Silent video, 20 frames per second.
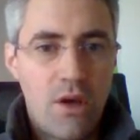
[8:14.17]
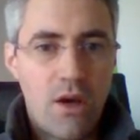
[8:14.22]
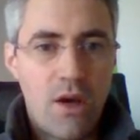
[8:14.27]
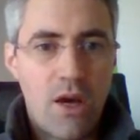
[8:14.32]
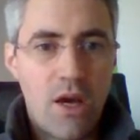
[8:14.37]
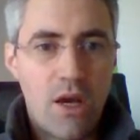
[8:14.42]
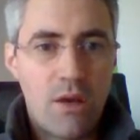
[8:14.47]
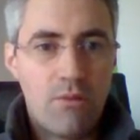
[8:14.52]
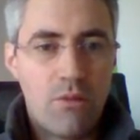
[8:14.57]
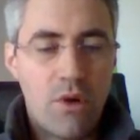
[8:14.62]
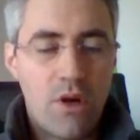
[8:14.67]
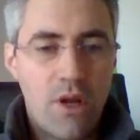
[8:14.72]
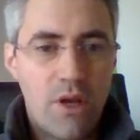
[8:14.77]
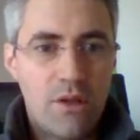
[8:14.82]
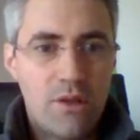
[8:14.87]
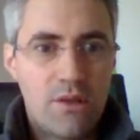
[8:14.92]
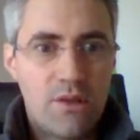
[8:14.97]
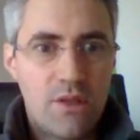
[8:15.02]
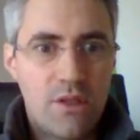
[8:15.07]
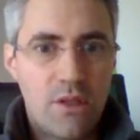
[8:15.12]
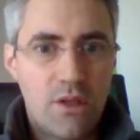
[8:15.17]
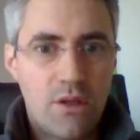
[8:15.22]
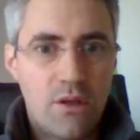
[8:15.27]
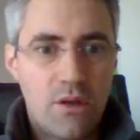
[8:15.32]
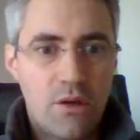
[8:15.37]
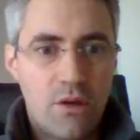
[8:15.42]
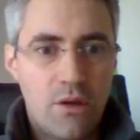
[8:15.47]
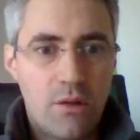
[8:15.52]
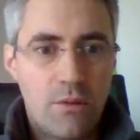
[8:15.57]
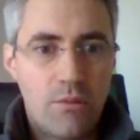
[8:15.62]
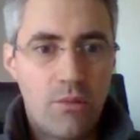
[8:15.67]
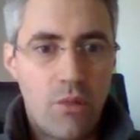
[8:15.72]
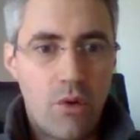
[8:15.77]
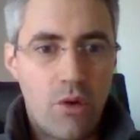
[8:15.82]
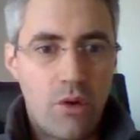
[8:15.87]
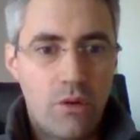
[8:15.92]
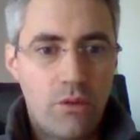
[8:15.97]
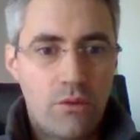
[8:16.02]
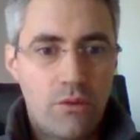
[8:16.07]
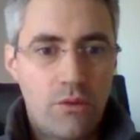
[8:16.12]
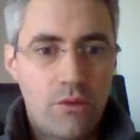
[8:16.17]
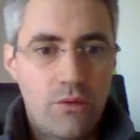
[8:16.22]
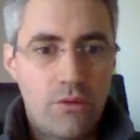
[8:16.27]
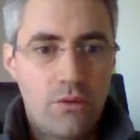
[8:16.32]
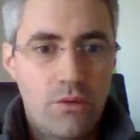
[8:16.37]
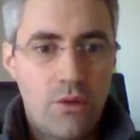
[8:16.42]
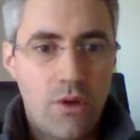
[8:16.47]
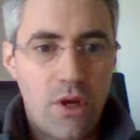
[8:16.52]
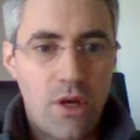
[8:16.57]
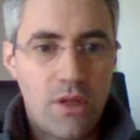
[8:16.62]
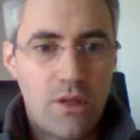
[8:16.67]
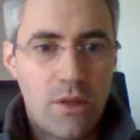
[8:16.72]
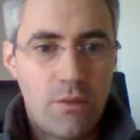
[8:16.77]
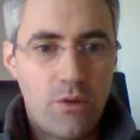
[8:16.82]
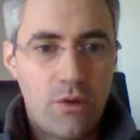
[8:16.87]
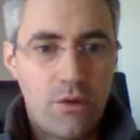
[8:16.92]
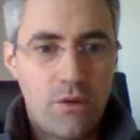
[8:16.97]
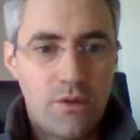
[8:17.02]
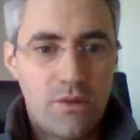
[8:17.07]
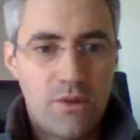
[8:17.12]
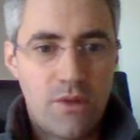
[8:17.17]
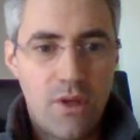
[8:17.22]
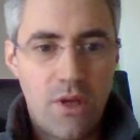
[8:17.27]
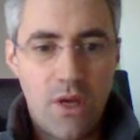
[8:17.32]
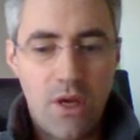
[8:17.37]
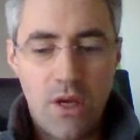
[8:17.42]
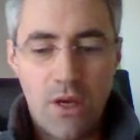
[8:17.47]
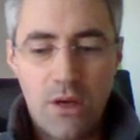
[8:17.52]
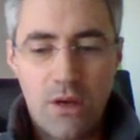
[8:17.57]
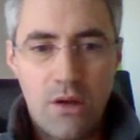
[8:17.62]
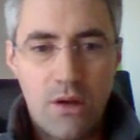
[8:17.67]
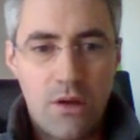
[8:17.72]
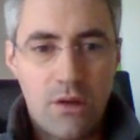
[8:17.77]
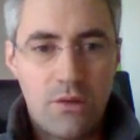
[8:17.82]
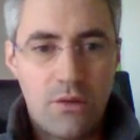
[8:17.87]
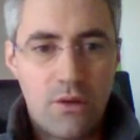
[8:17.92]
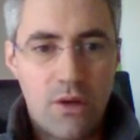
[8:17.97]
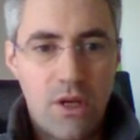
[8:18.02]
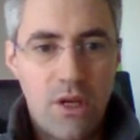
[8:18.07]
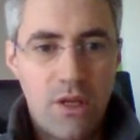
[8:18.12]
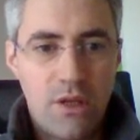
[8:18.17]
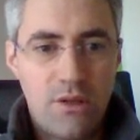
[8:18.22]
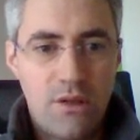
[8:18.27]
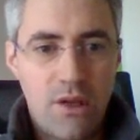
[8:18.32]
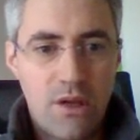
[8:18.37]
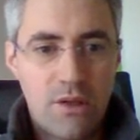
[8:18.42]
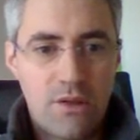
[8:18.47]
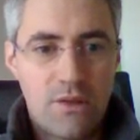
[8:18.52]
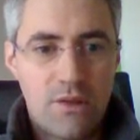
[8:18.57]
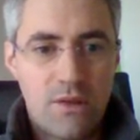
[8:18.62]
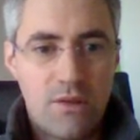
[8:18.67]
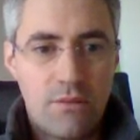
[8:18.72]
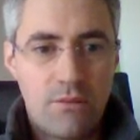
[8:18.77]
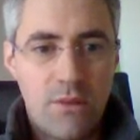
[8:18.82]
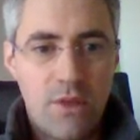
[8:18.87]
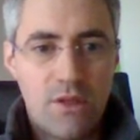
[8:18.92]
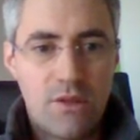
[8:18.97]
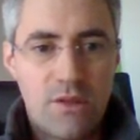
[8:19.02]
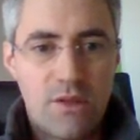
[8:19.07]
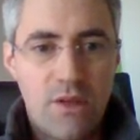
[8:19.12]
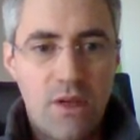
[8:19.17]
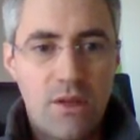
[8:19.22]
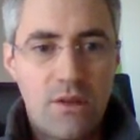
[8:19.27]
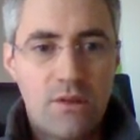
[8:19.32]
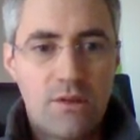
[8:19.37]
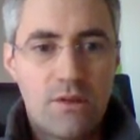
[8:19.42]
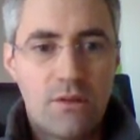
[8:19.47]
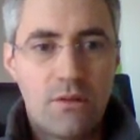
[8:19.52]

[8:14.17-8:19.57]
I'm lazy boy 2, and I'm going to say the click text instead.